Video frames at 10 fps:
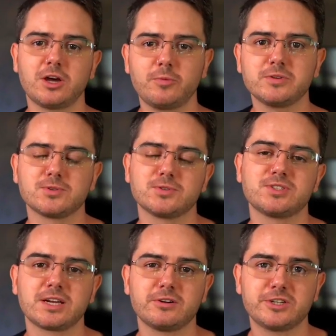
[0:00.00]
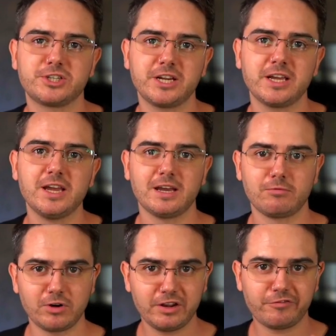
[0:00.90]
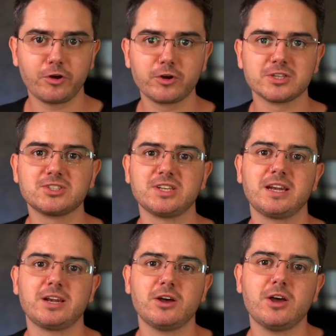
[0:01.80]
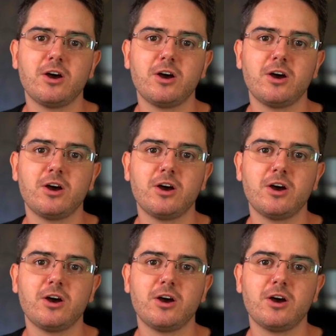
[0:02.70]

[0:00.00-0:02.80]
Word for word: open source technology and really focused in